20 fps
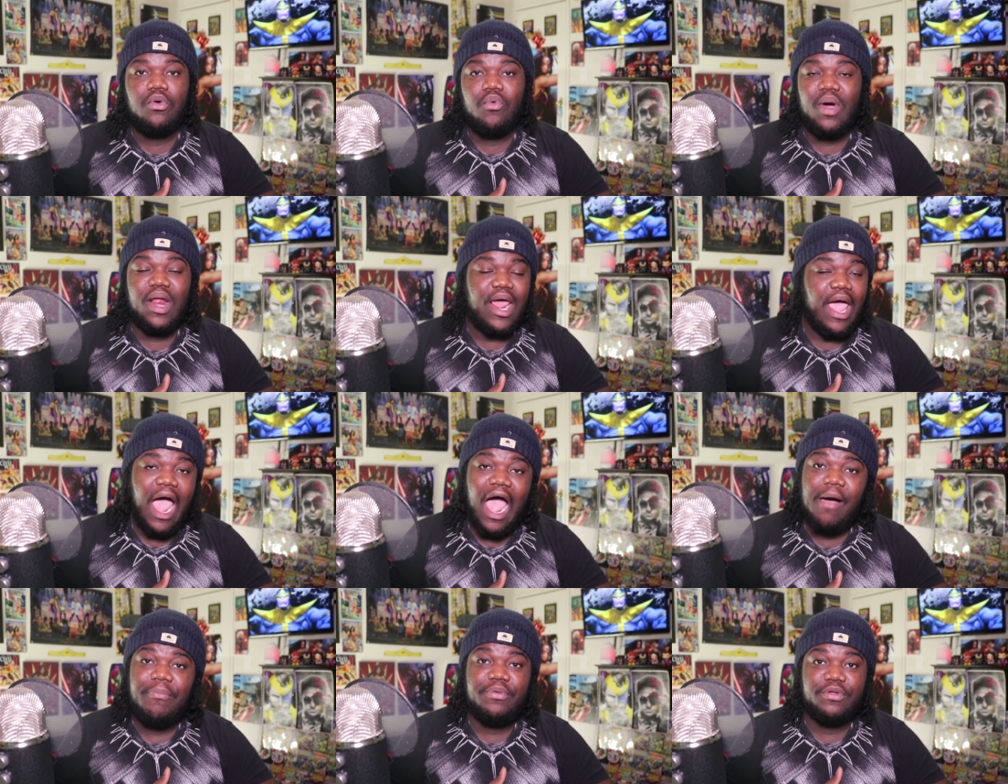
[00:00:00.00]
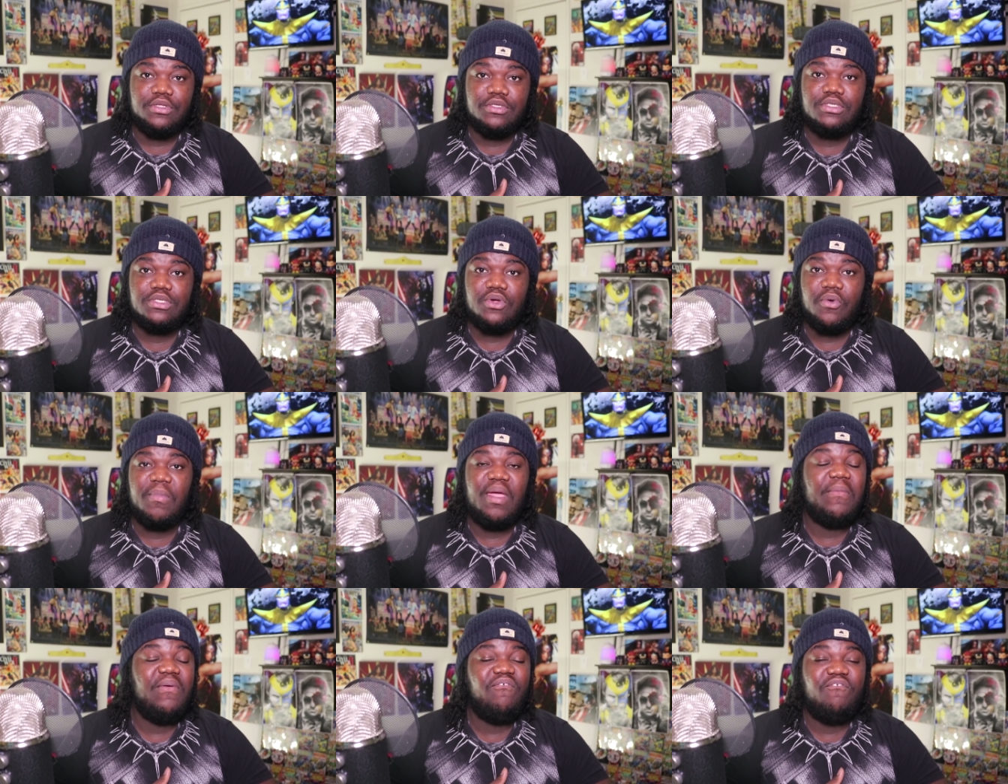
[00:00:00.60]
when it happens,
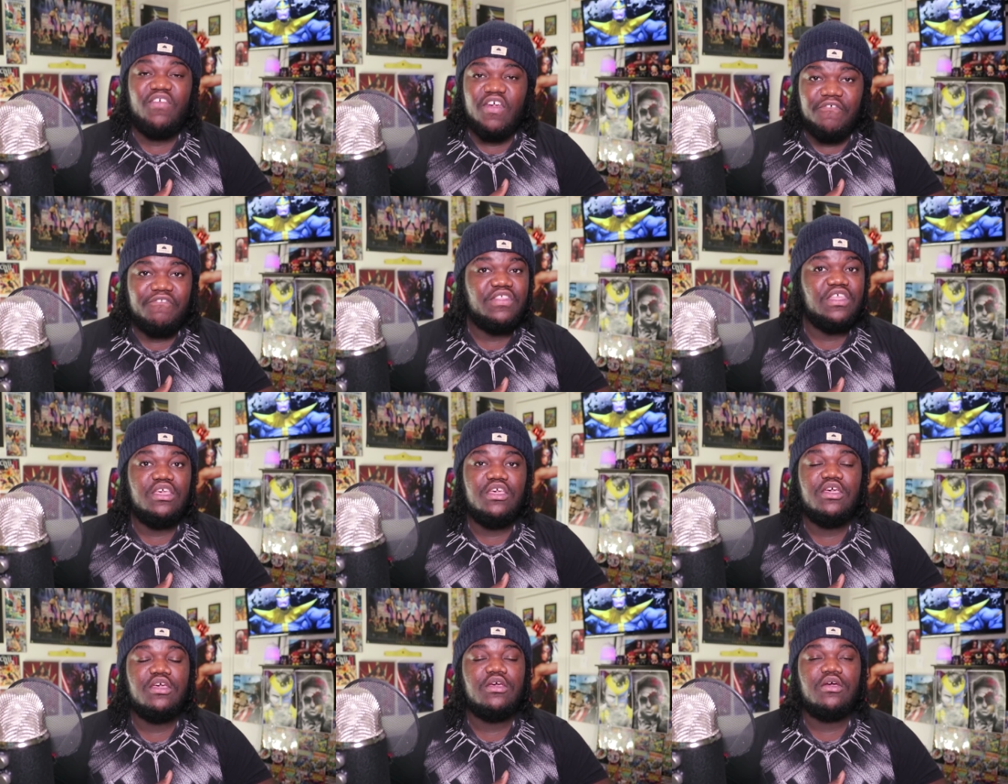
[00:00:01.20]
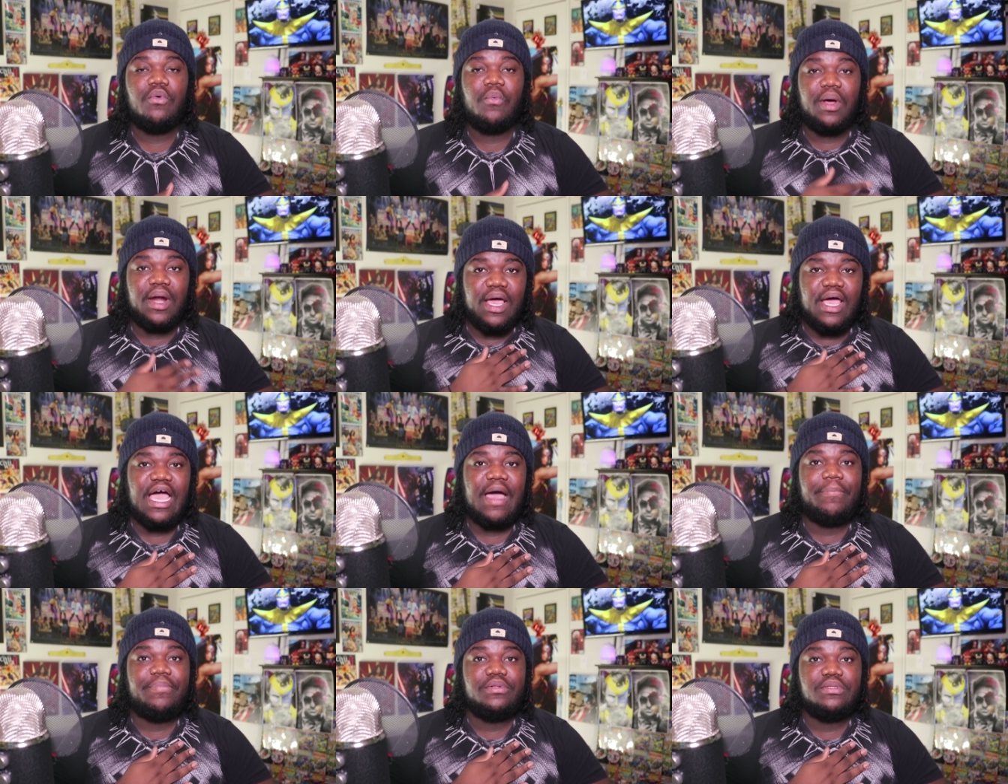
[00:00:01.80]
or maybe 50 when it
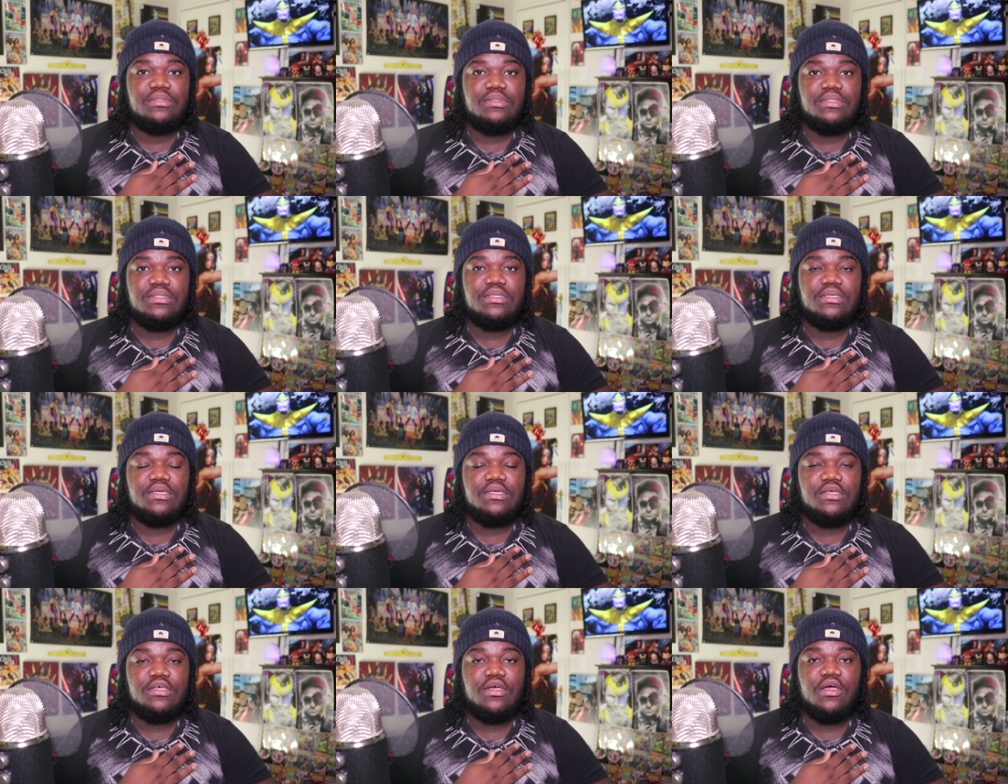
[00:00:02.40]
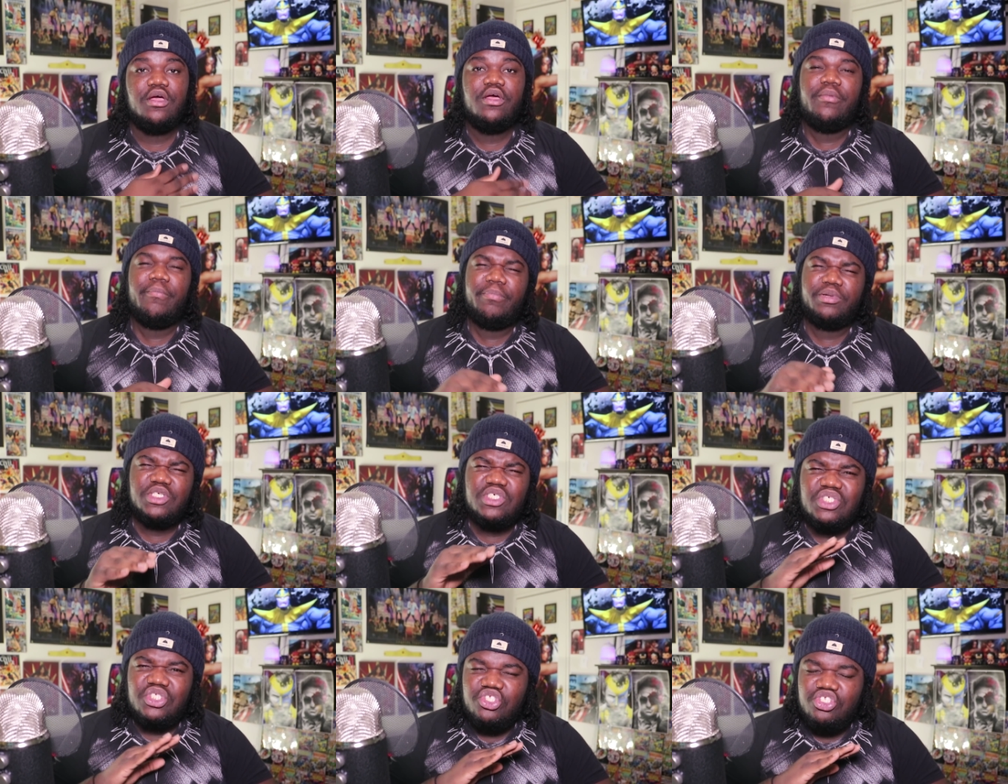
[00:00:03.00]
happens,
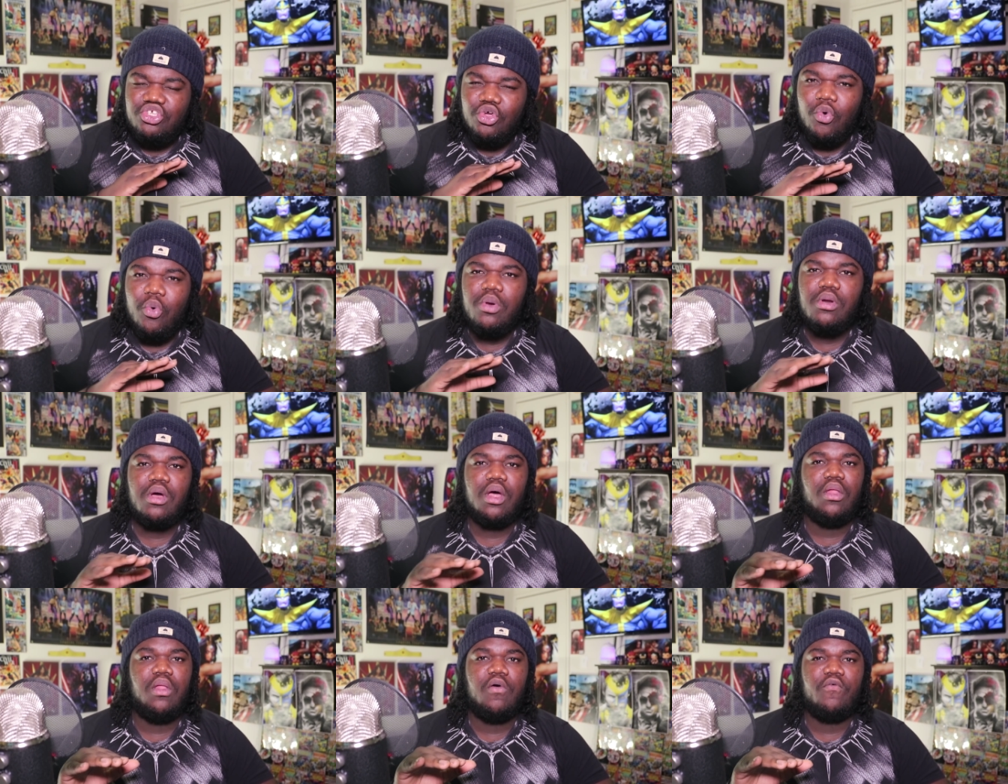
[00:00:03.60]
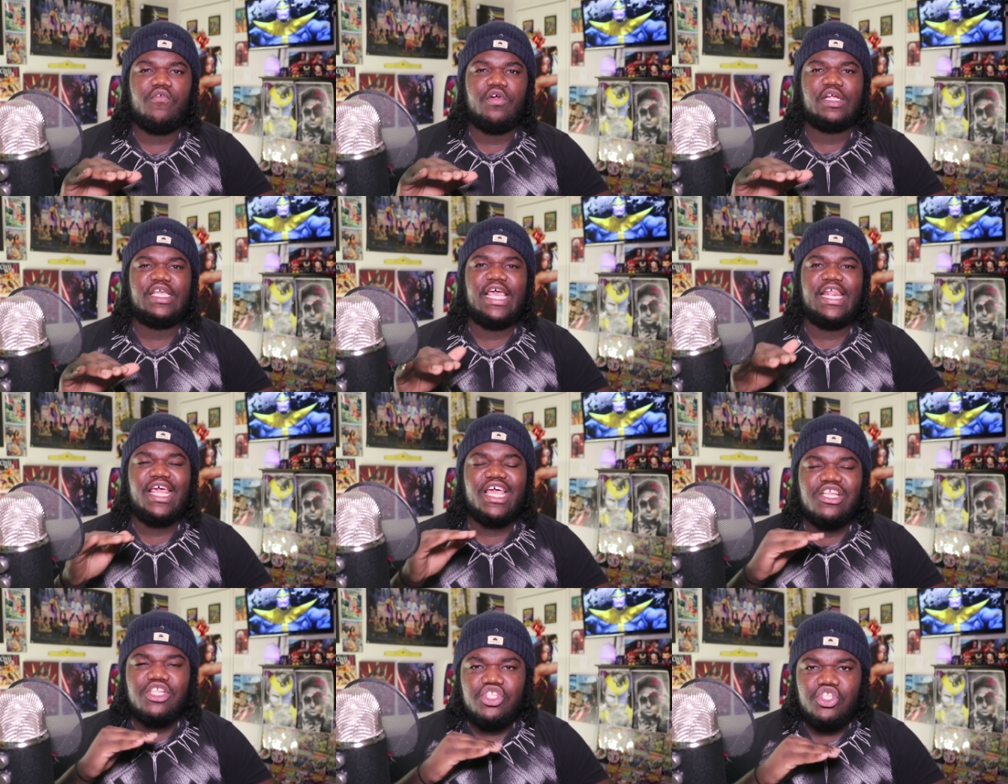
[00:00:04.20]
but just do it all over
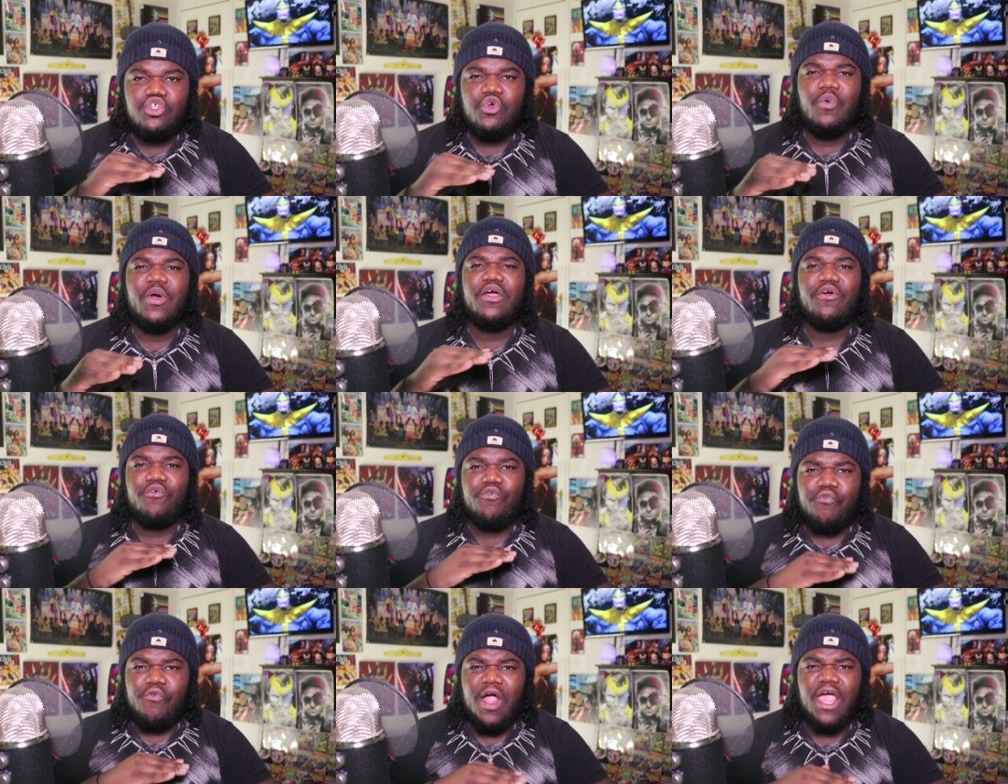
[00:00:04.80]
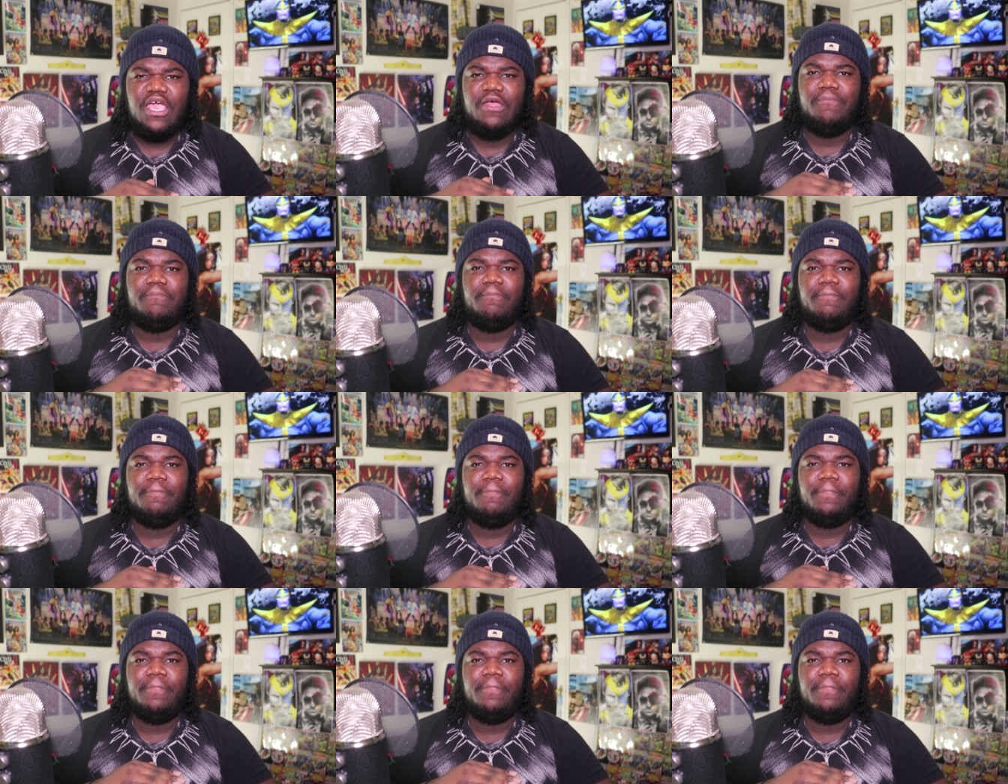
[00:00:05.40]
again and do it right.